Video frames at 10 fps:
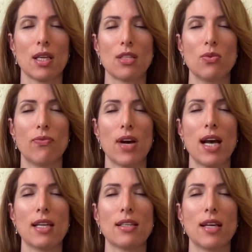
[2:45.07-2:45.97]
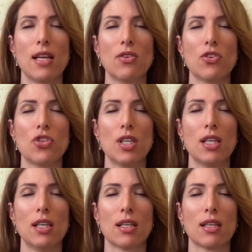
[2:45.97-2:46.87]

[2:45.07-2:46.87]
as you find the energy,